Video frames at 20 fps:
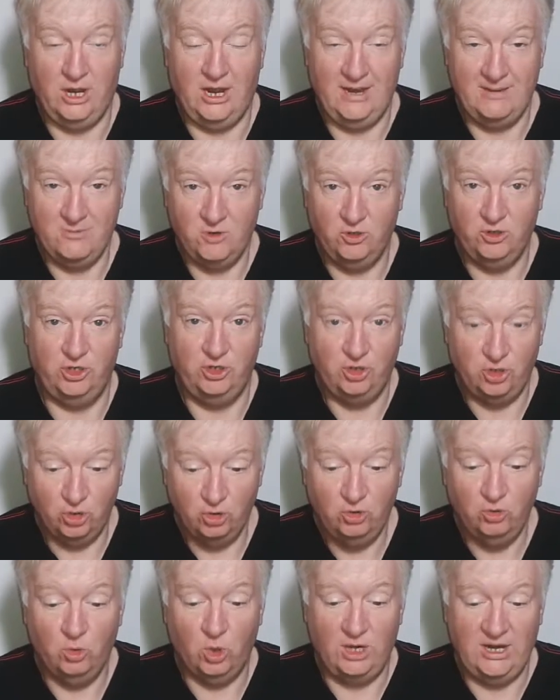I'm going to
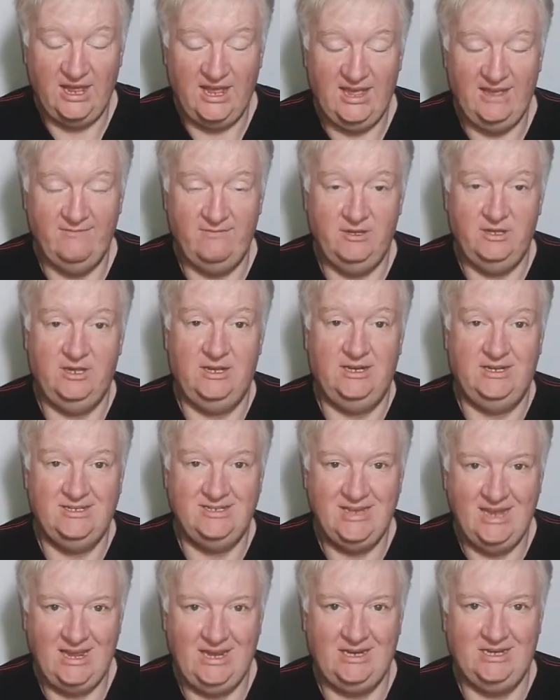do whatever it
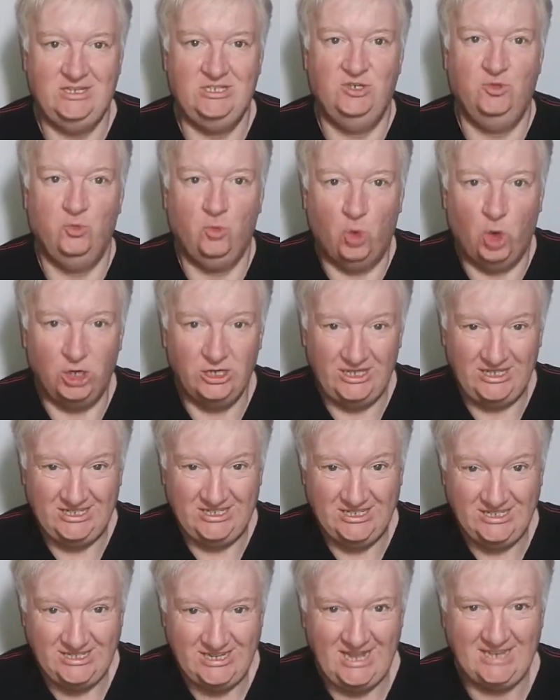takes, what is
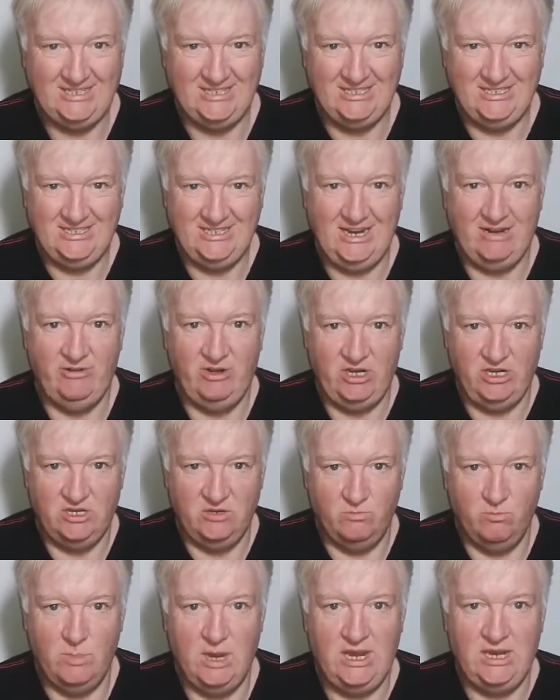necessary to
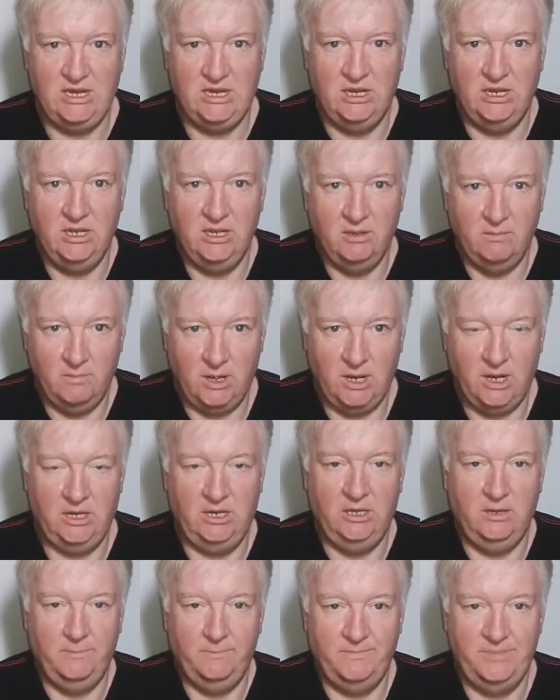make my
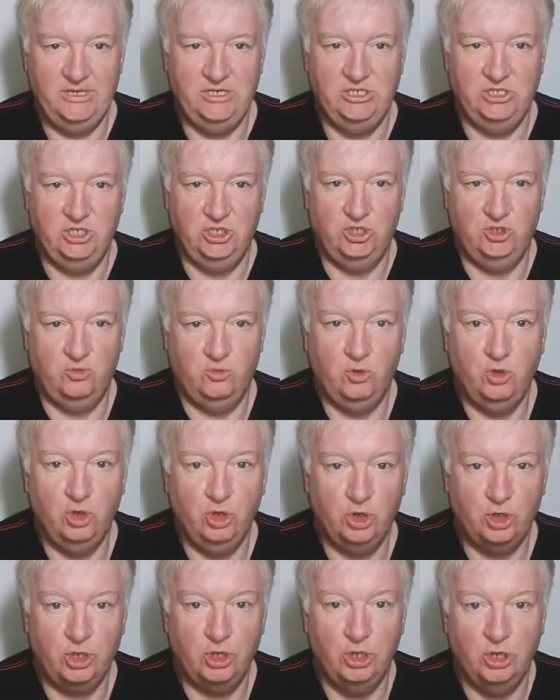business
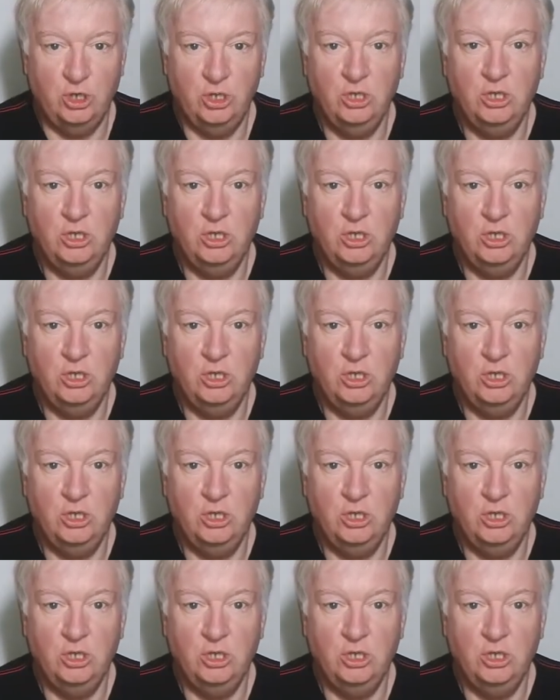work,